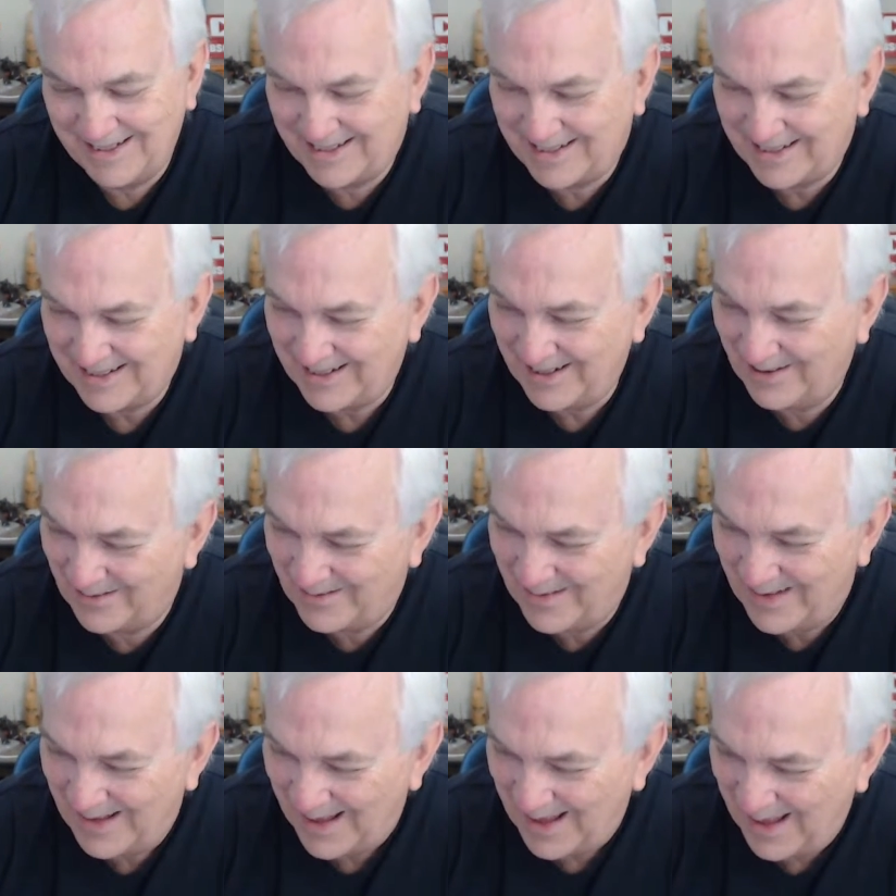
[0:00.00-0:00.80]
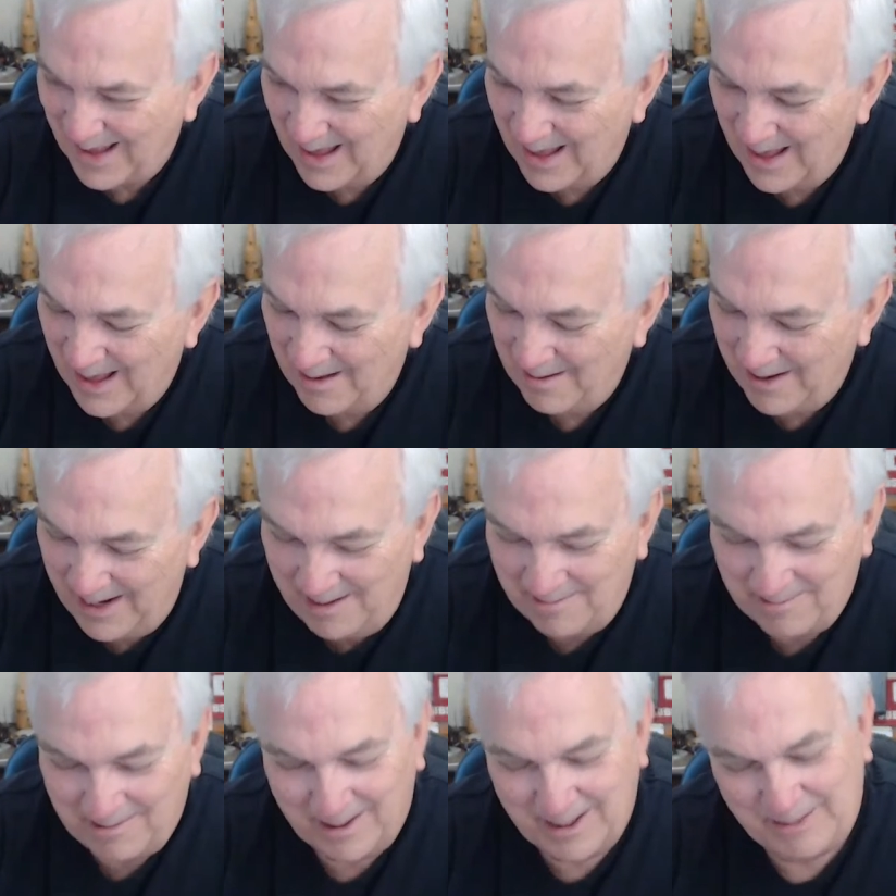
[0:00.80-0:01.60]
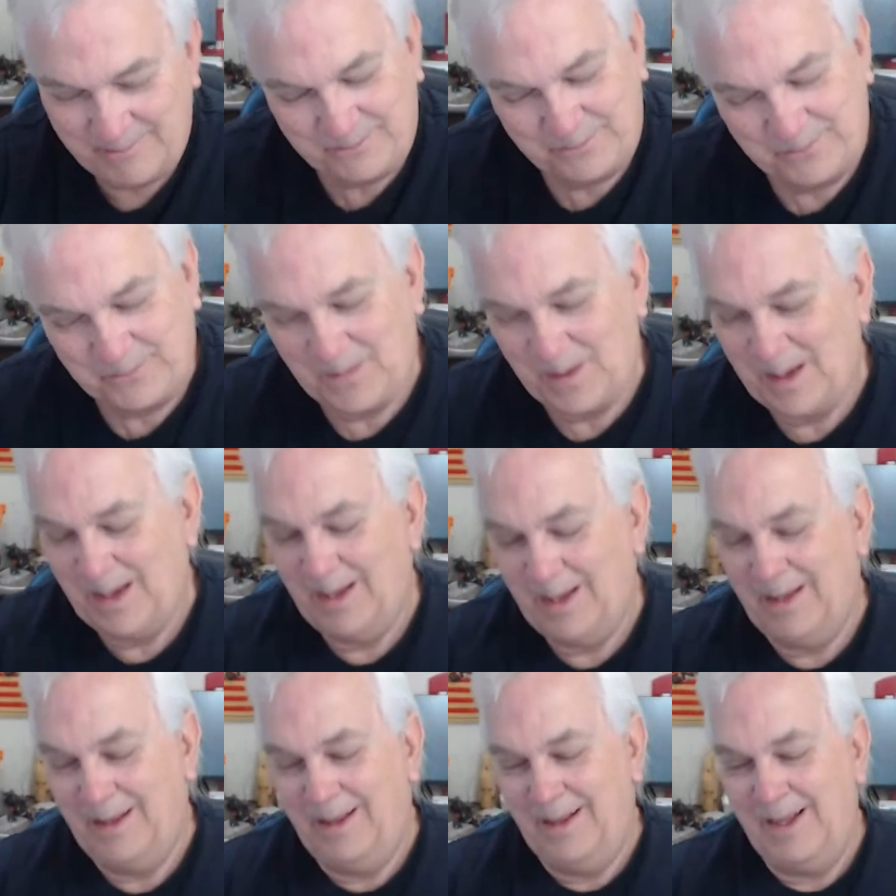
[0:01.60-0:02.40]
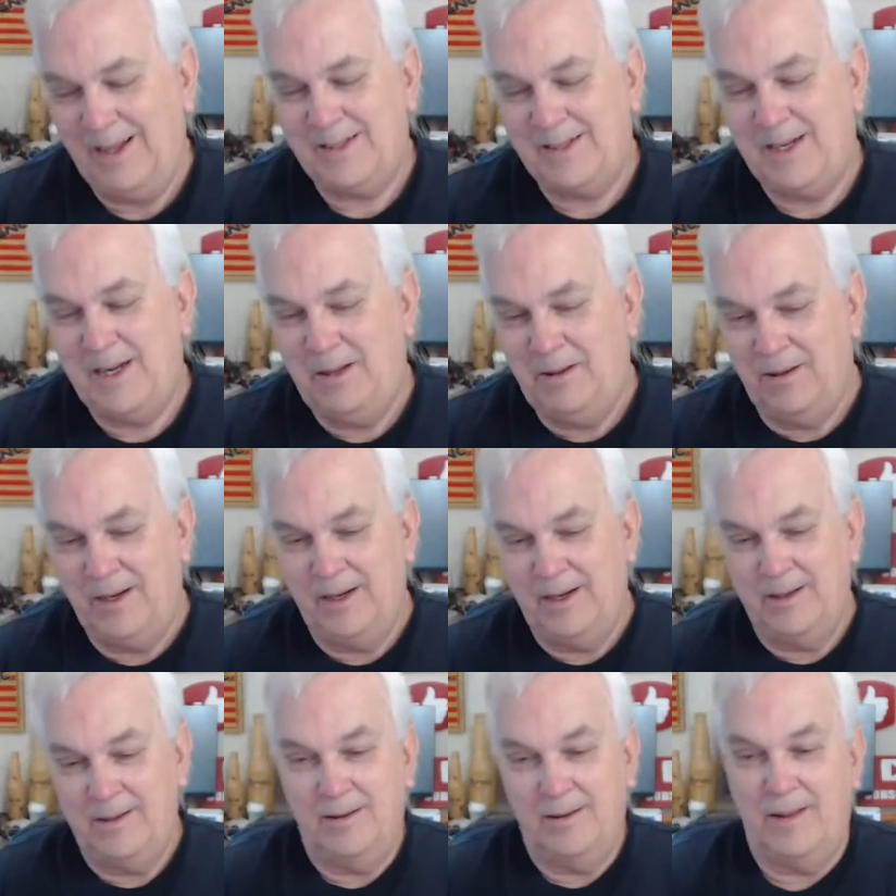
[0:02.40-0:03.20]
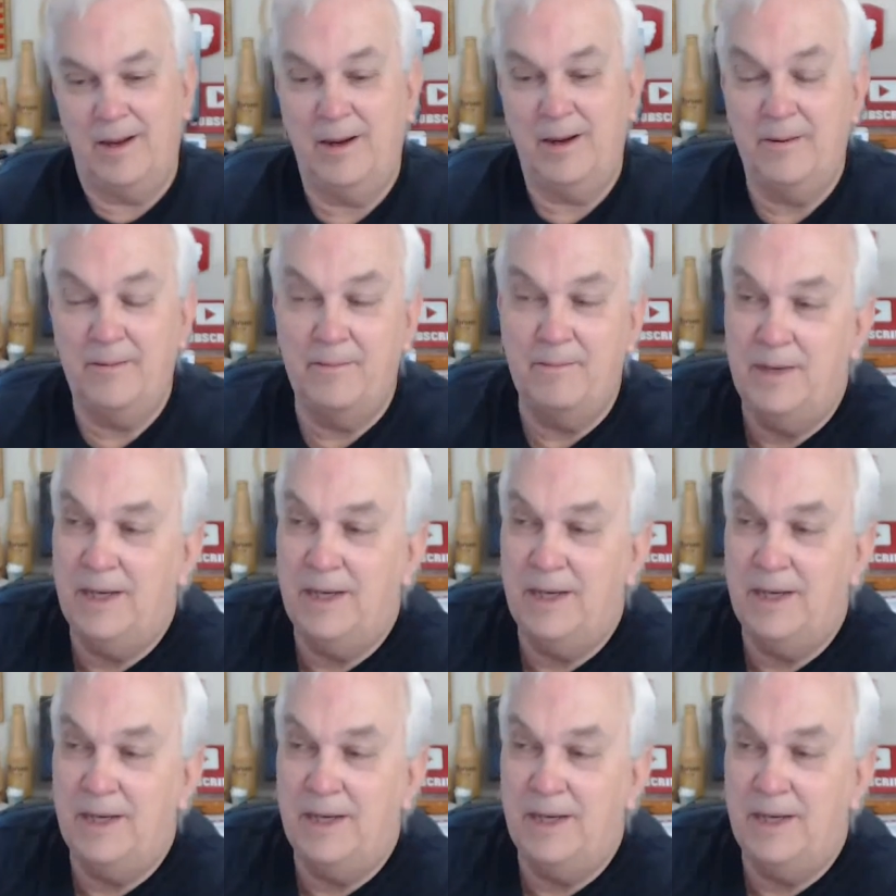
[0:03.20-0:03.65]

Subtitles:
So anyway, that's neither here nor there.